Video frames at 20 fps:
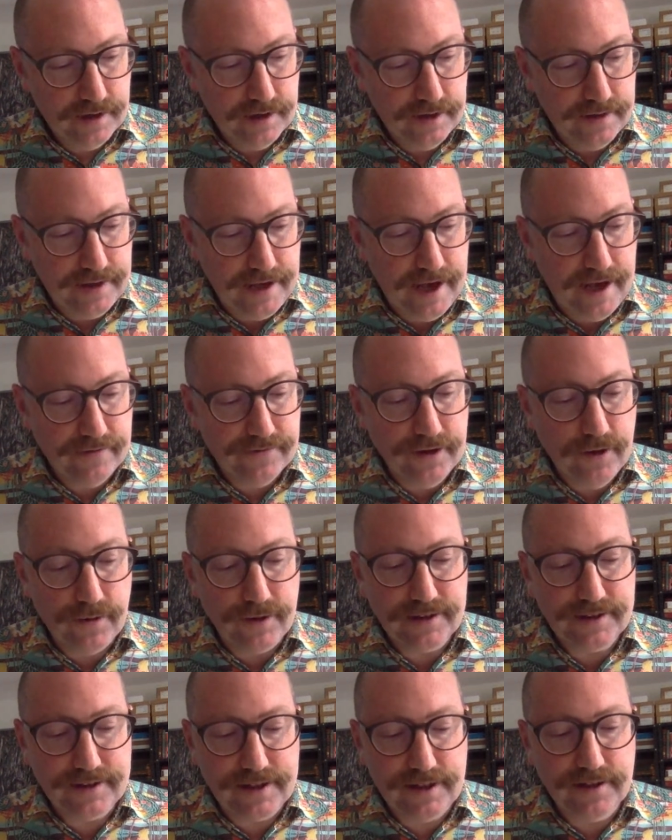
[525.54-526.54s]
They have no
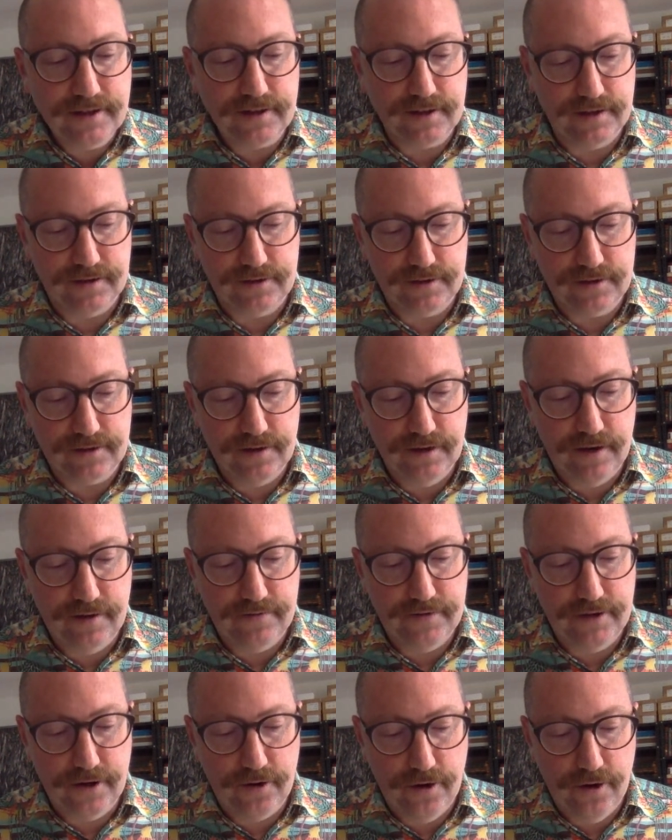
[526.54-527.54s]
existence
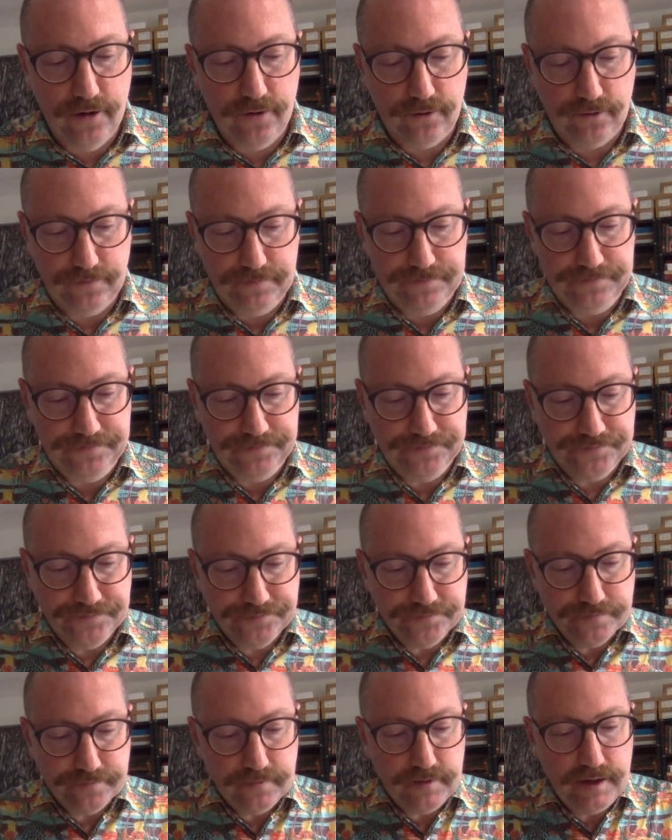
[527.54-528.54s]
of their own.
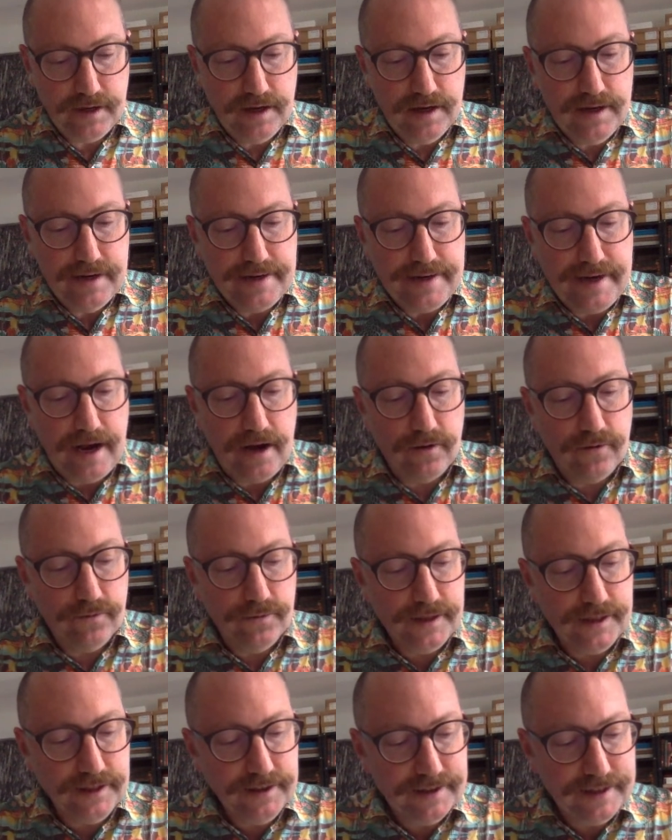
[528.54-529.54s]
Now,
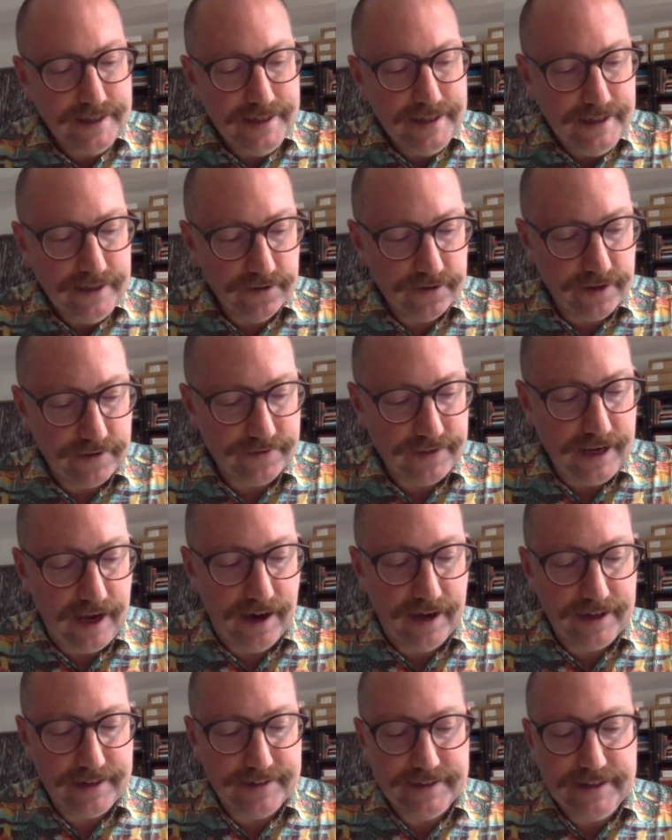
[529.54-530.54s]
we can see here that the
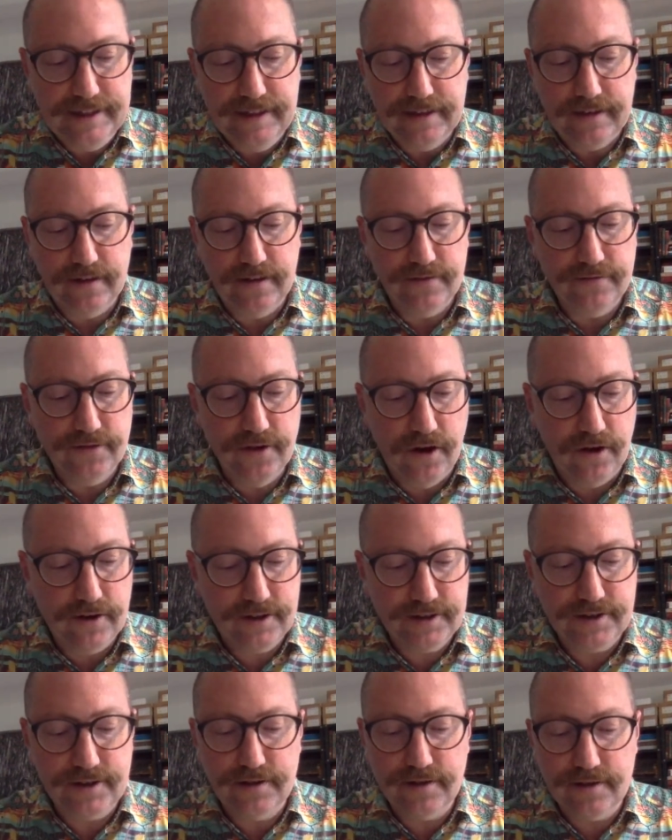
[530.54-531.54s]
idea of
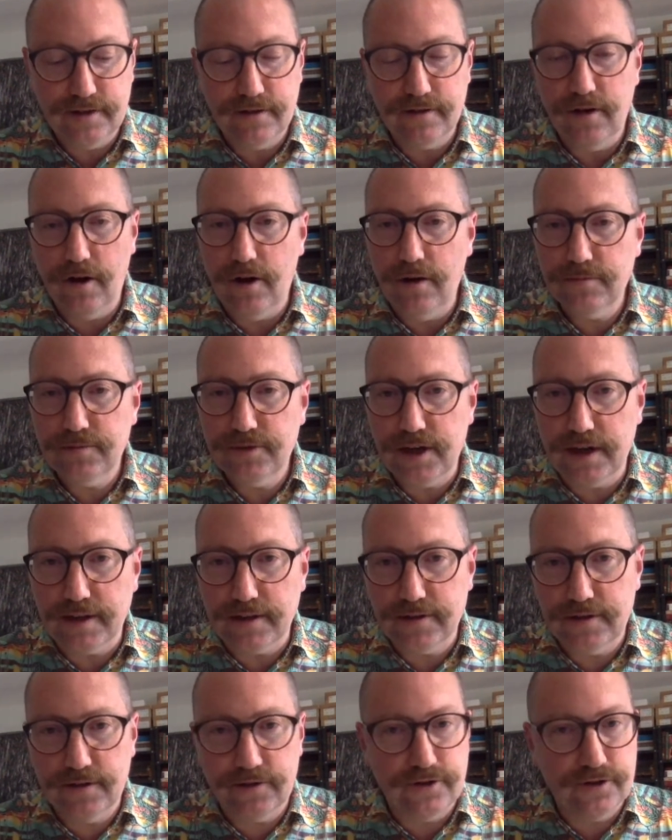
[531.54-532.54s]
non-existent
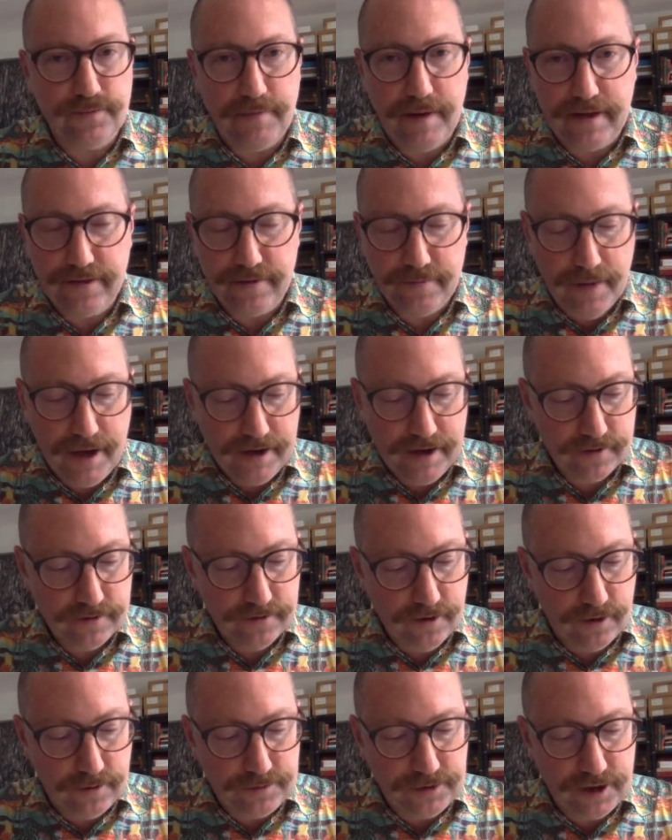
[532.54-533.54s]
objects, such as
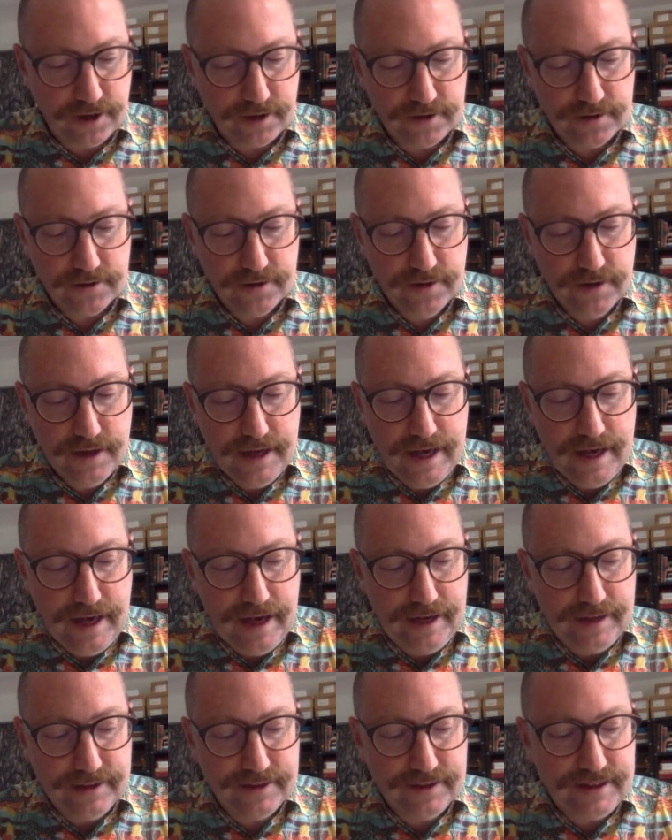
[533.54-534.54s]
mathematical objects,
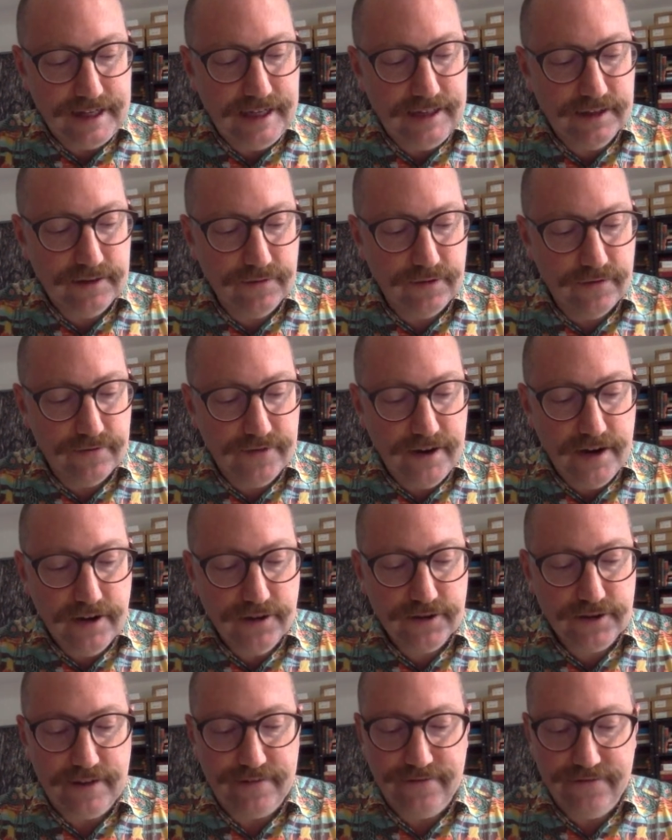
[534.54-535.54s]
and states of
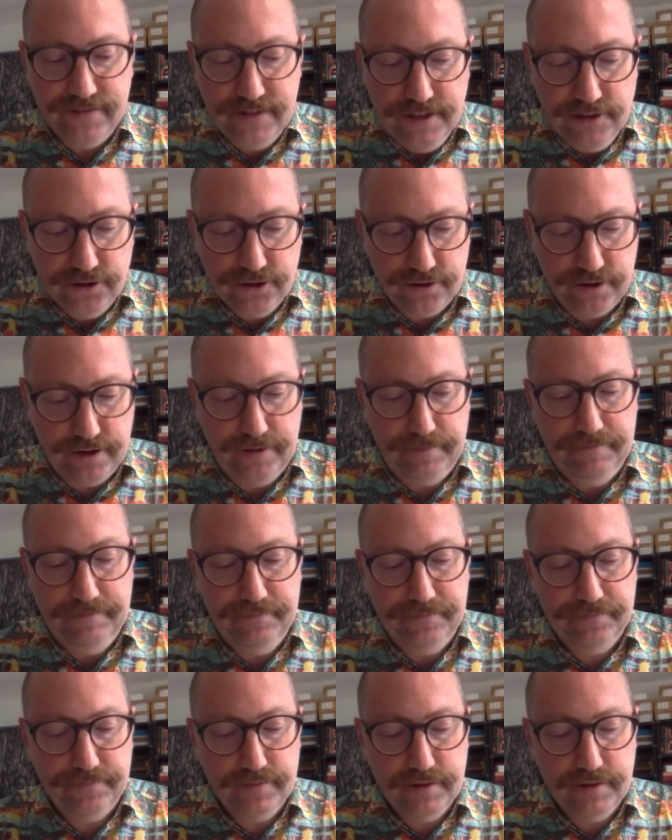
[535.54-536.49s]
affairs that feature them,